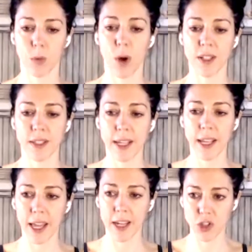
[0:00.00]
Once
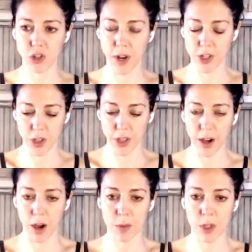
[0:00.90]
again, stretch the
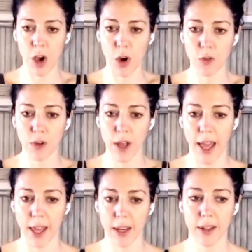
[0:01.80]
arms
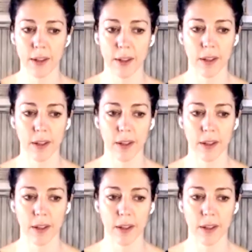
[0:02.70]
overhead.